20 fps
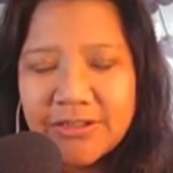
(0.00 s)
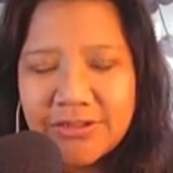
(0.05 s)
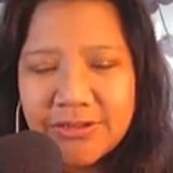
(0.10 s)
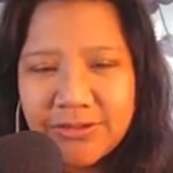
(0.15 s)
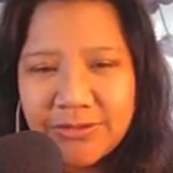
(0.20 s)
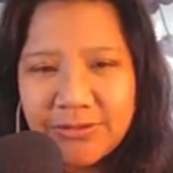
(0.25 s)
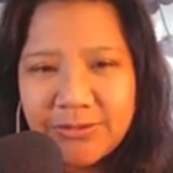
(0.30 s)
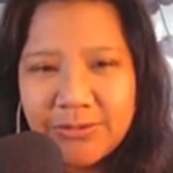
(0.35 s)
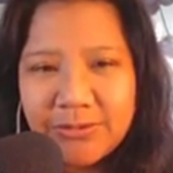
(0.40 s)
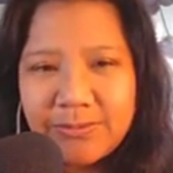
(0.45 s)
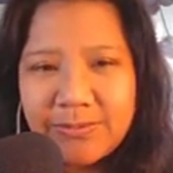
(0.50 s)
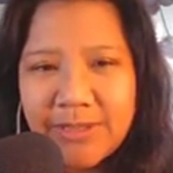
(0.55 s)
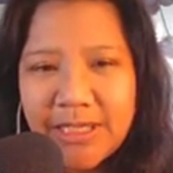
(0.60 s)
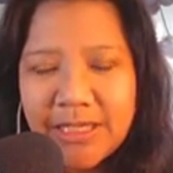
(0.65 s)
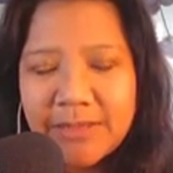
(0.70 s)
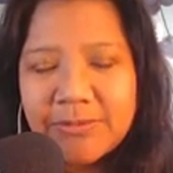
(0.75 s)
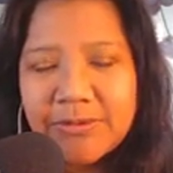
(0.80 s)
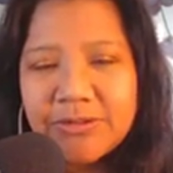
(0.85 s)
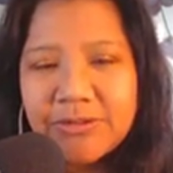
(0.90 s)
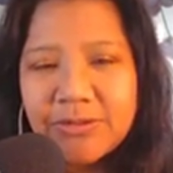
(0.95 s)
to be
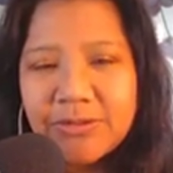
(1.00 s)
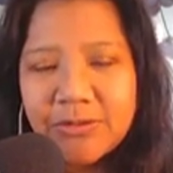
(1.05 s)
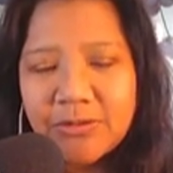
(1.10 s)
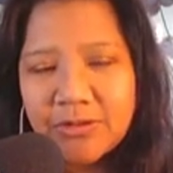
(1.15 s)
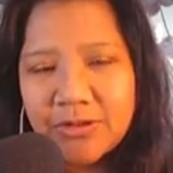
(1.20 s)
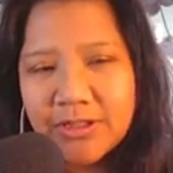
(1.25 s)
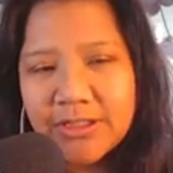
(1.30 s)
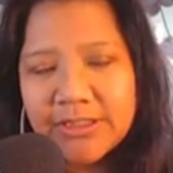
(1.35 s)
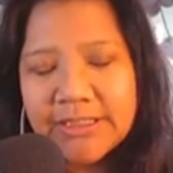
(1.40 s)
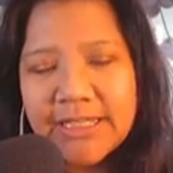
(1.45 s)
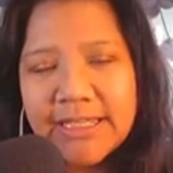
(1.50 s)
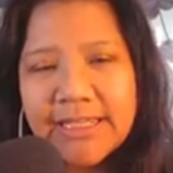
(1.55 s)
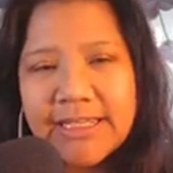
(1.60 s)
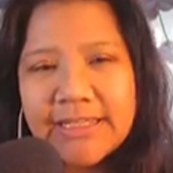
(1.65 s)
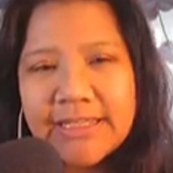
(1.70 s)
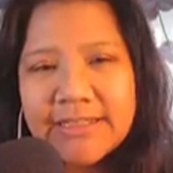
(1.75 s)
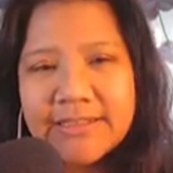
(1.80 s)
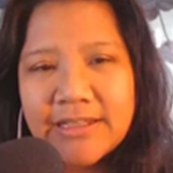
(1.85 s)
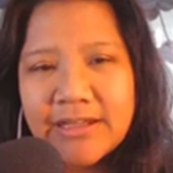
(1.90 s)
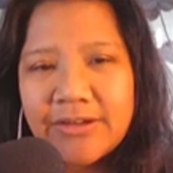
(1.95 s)
able to
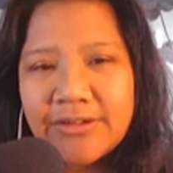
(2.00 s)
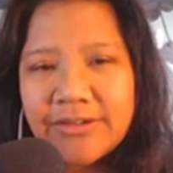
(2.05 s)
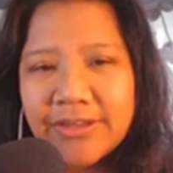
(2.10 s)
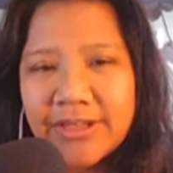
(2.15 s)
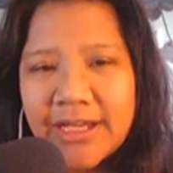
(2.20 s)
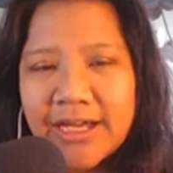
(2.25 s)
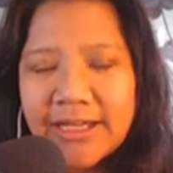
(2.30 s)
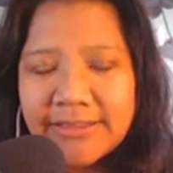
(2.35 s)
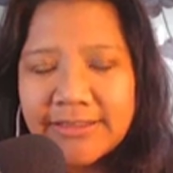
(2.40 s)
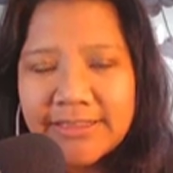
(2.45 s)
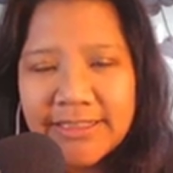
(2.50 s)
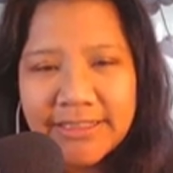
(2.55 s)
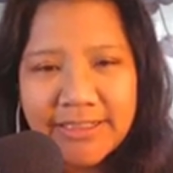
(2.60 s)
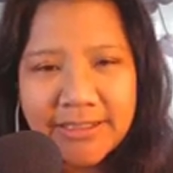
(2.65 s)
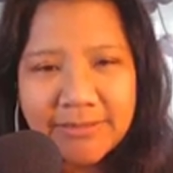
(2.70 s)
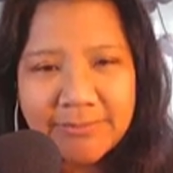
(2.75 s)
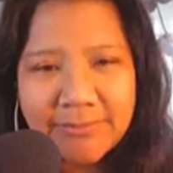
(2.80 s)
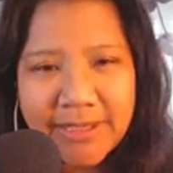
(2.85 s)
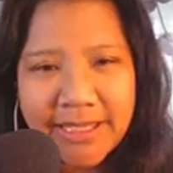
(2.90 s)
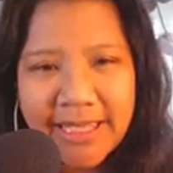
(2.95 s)
organize all the content
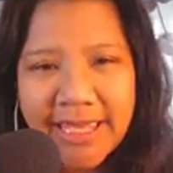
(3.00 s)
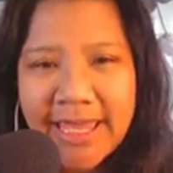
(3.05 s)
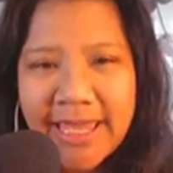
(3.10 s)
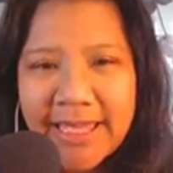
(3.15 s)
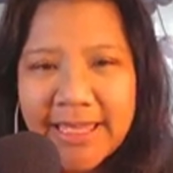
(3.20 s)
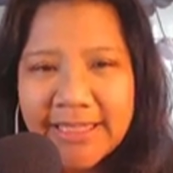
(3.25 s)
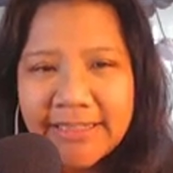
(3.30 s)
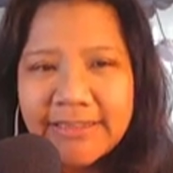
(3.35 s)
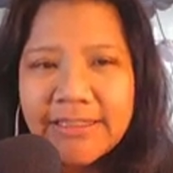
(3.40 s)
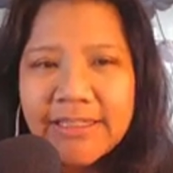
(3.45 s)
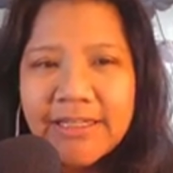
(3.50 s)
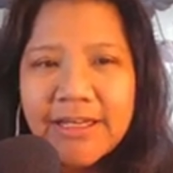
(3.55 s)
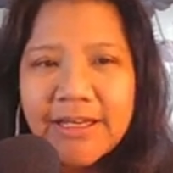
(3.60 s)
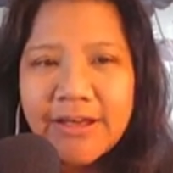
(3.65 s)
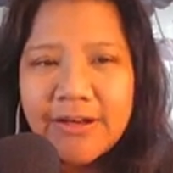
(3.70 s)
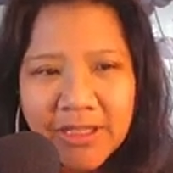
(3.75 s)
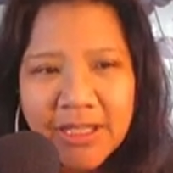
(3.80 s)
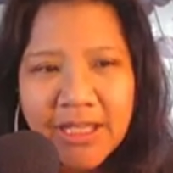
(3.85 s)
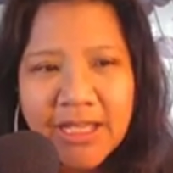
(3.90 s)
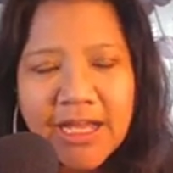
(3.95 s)
in my head.
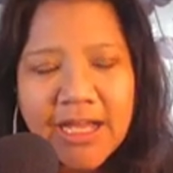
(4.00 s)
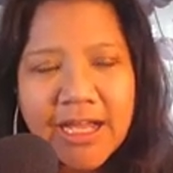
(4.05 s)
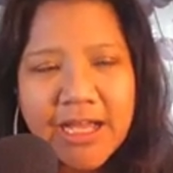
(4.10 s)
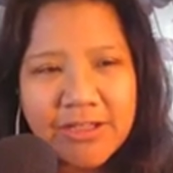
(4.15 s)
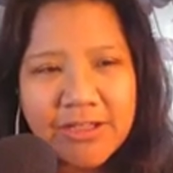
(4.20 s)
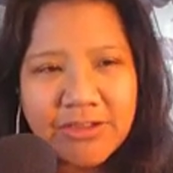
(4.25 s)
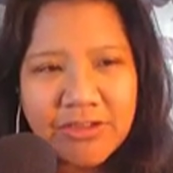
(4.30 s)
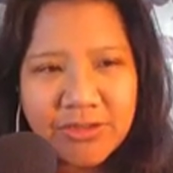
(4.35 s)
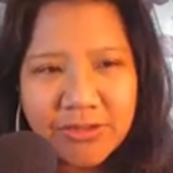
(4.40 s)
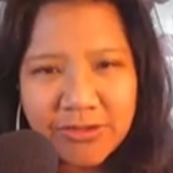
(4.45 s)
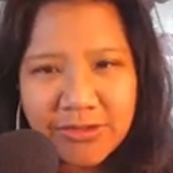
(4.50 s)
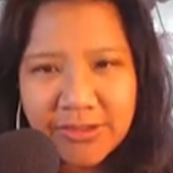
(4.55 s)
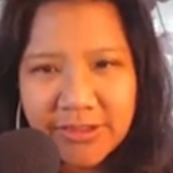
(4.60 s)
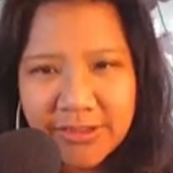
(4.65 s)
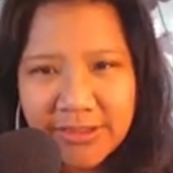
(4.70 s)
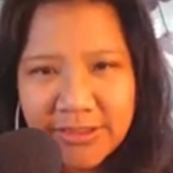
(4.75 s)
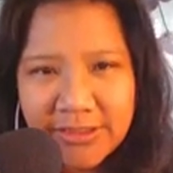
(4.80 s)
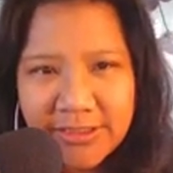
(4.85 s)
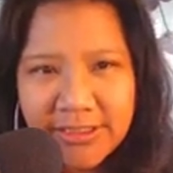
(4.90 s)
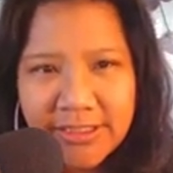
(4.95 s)
I
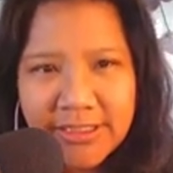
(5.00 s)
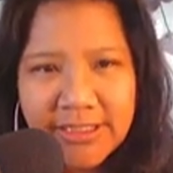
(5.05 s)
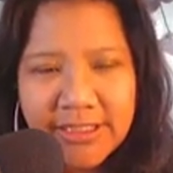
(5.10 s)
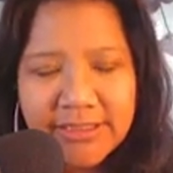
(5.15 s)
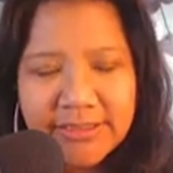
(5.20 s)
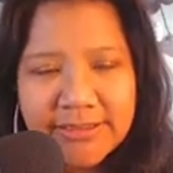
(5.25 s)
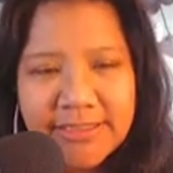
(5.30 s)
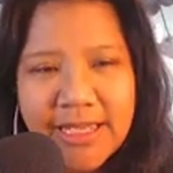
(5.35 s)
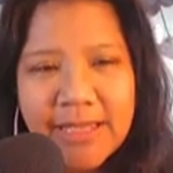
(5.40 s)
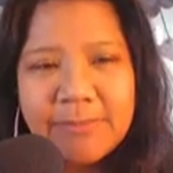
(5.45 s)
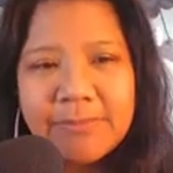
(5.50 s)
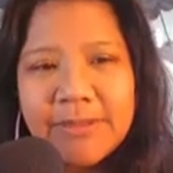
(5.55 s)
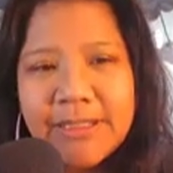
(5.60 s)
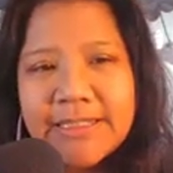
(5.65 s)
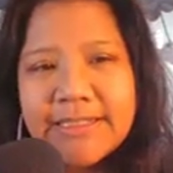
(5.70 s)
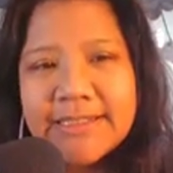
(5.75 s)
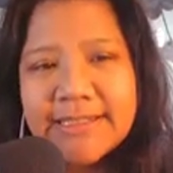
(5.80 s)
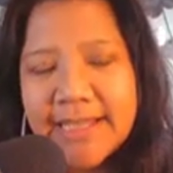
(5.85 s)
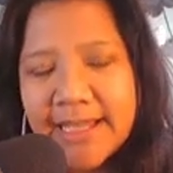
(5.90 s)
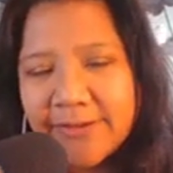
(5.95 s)
took
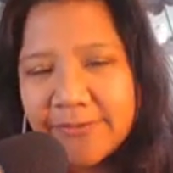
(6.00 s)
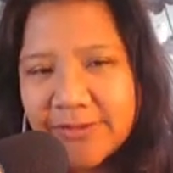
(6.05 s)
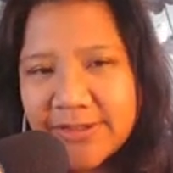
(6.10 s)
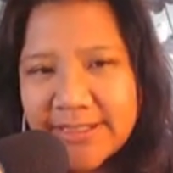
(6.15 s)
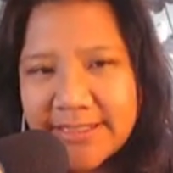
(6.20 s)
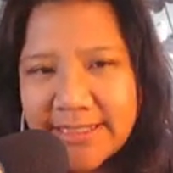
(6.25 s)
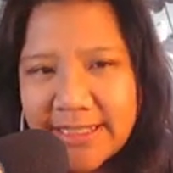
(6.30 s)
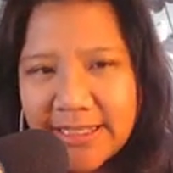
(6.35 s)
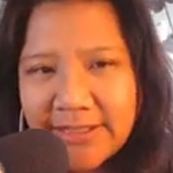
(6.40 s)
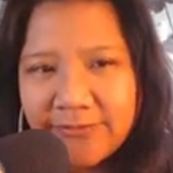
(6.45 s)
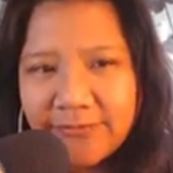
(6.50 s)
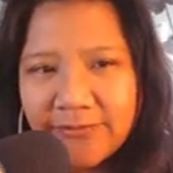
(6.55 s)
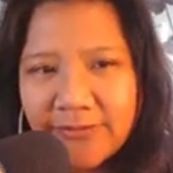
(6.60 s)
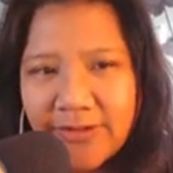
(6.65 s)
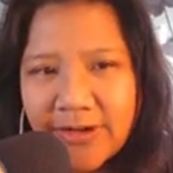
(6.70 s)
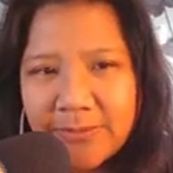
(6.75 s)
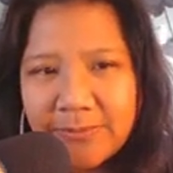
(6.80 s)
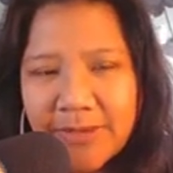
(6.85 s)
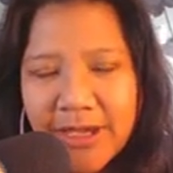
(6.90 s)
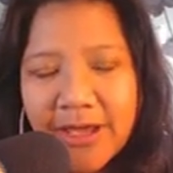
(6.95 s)
templates I received
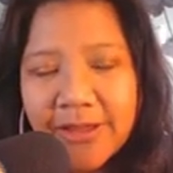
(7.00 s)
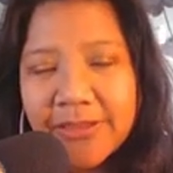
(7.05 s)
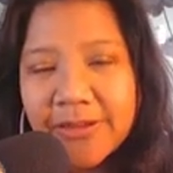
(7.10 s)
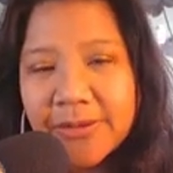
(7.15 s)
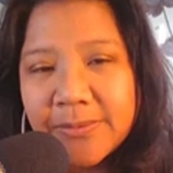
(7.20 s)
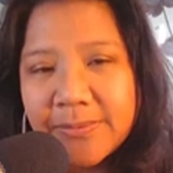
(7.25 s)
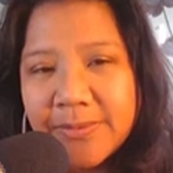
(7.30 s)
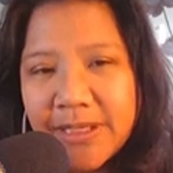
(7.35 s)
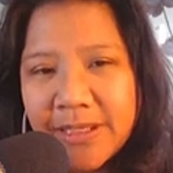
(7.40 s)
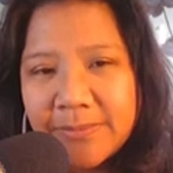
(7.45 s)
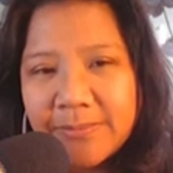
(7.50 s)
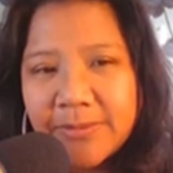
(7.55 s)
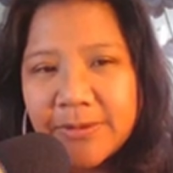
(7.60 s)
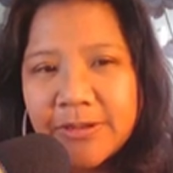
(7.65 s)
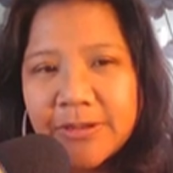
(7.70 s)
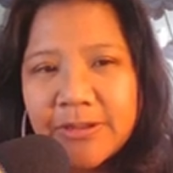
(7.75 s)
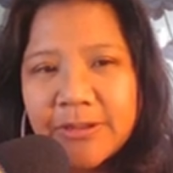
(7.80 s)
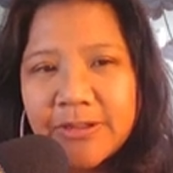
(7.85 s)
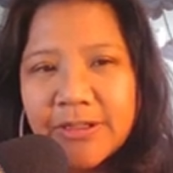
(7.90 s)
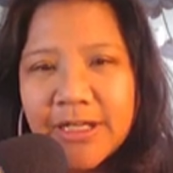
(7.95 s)
from other
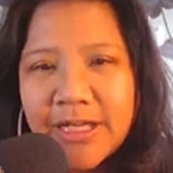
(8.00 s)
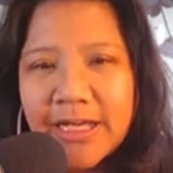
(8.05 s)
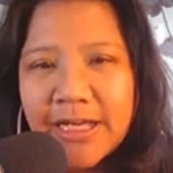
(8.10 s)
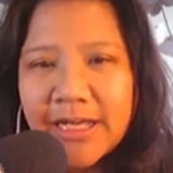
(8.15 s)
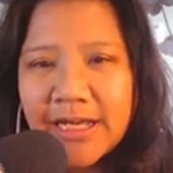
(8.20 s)
people,